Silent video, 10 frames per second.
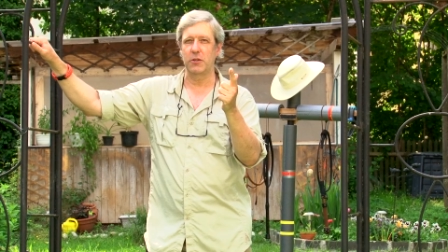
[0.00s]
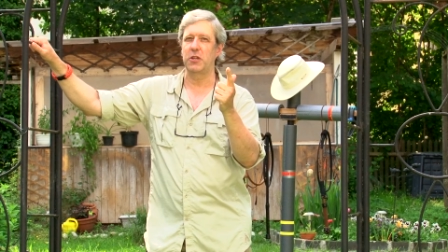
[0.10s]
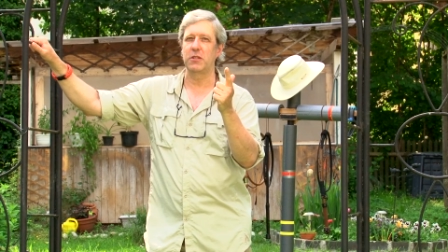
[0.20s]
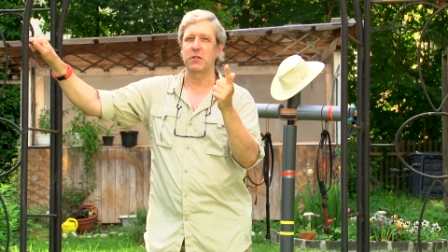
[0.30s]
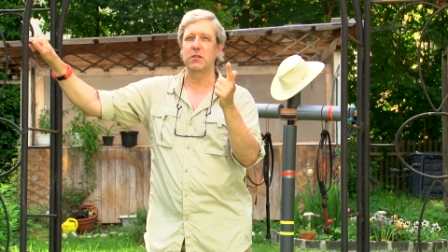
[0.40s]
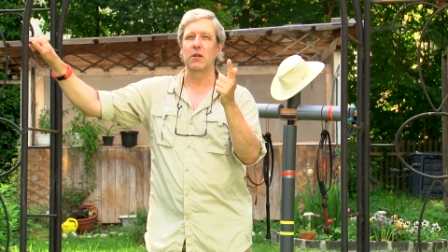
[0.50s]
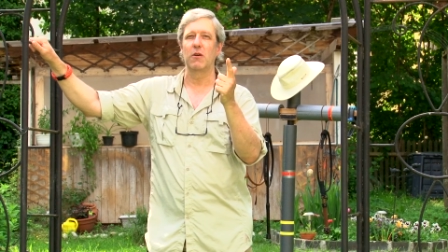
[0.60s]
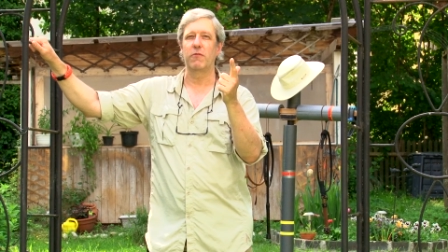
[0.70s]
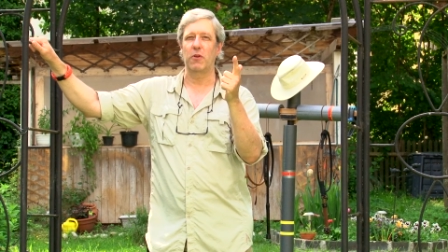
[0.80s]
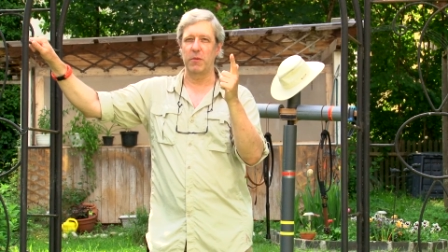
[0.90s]
Jesus
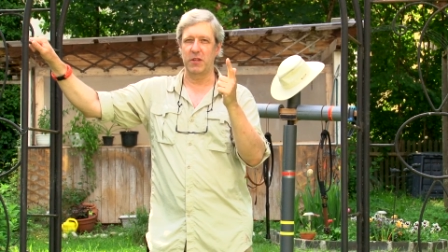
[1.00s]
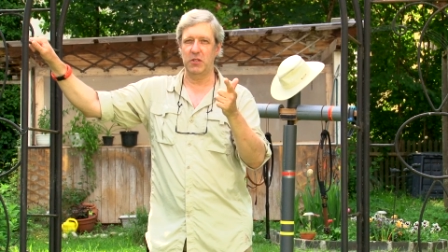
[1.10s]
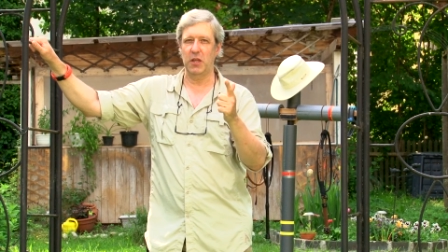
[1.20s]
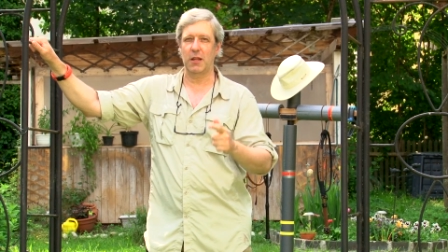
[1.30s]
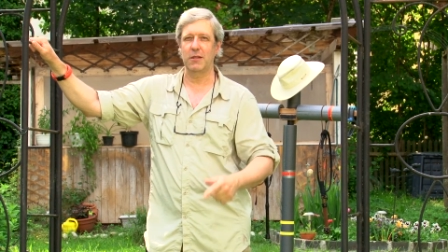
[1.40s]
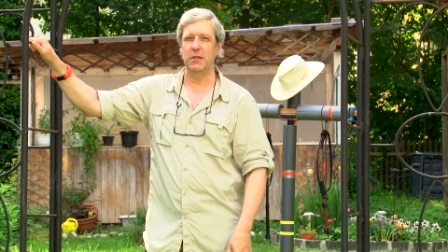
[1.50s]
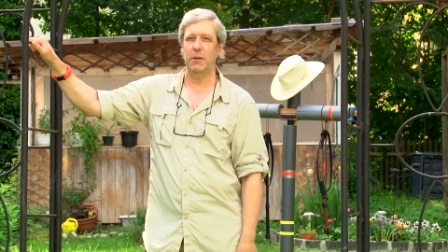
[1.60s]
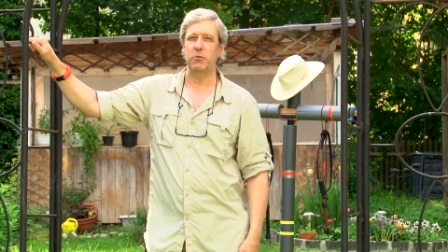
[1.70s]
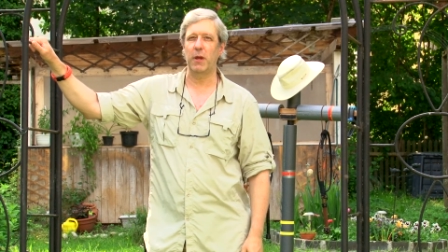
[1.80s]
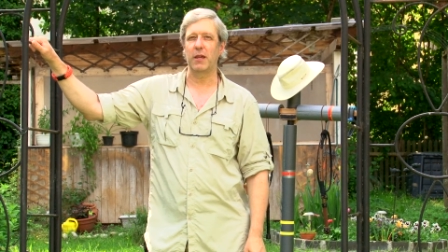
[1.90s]
from the Seattle
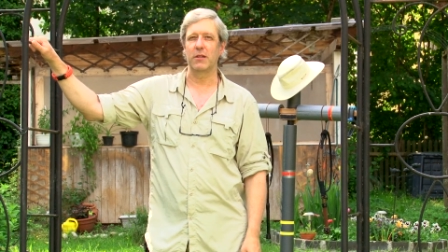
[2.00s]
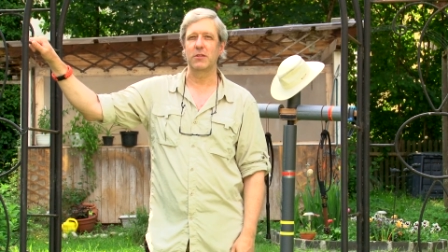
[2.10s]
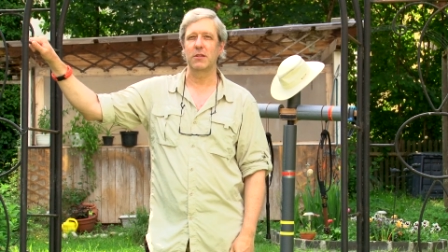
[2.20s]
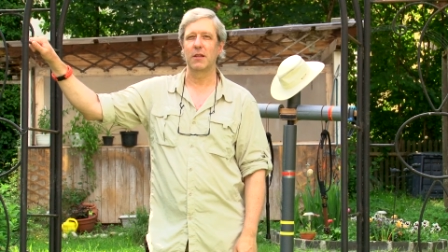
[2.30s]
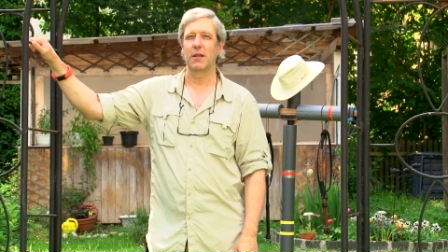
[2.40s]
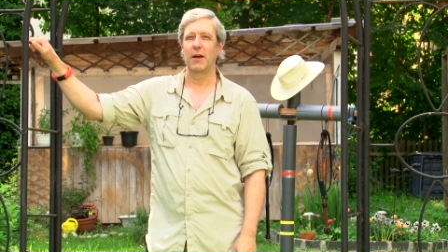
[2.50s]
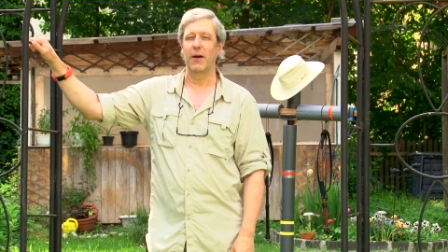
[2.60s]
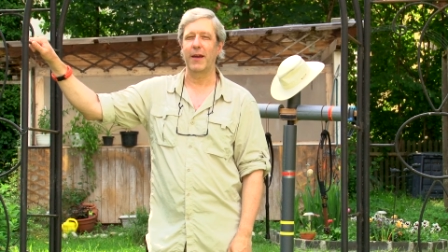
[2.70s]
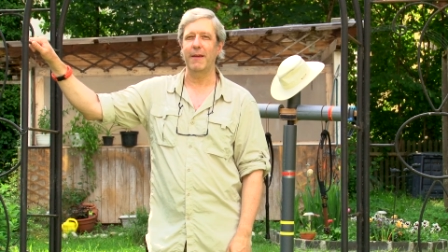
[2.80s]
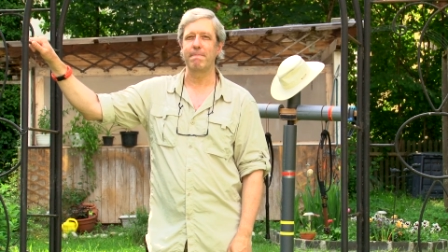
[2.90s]
Snapdragons.
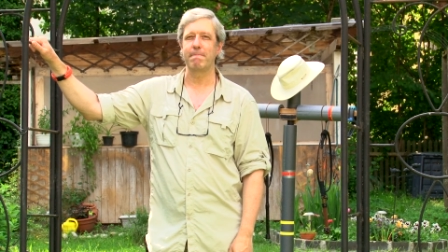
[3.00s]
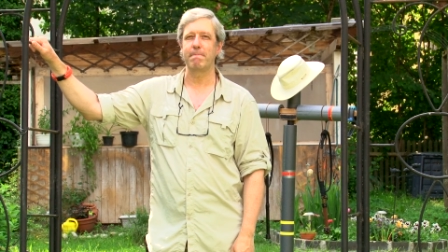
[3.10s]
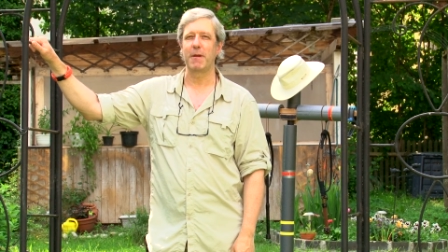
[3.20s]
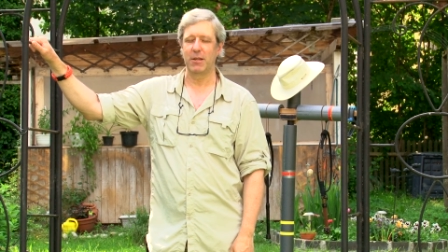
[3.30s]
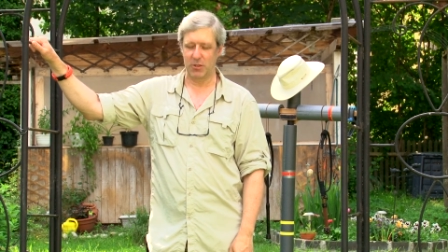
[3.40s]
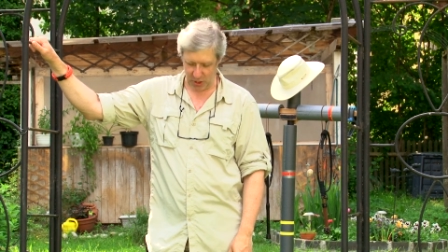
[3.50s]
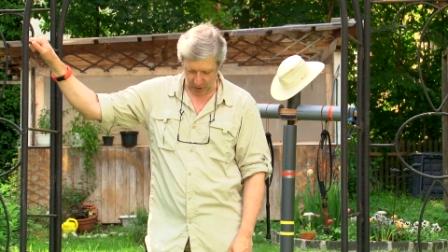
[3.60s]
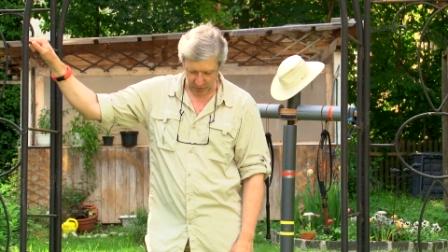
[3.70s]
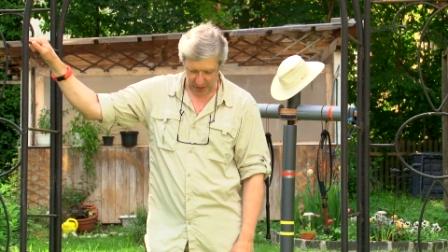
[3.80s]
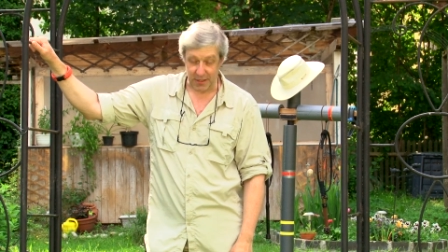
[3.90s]
Okay, so
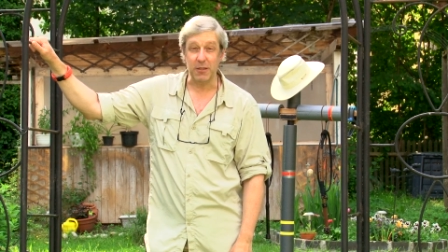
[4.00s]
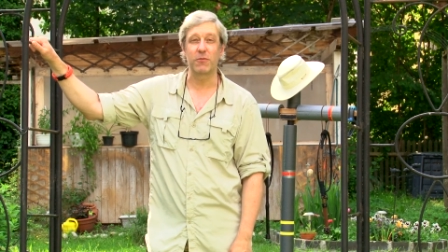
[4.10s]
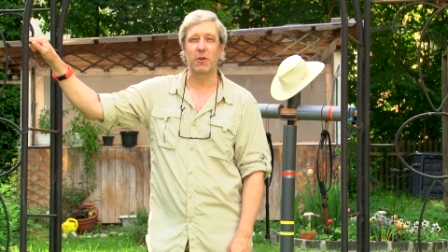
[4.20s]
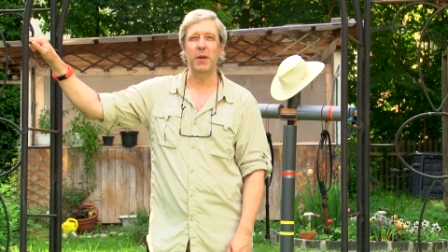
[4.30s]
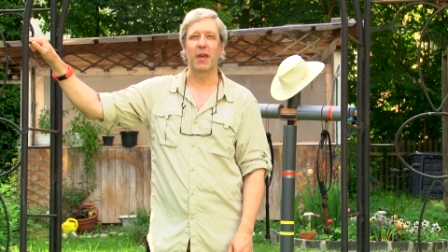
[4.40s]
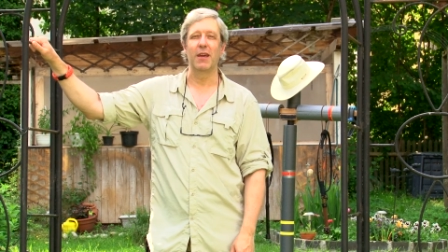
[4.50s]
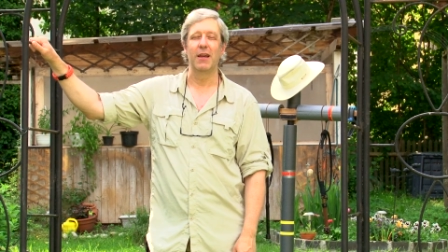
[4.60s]
that's it from me.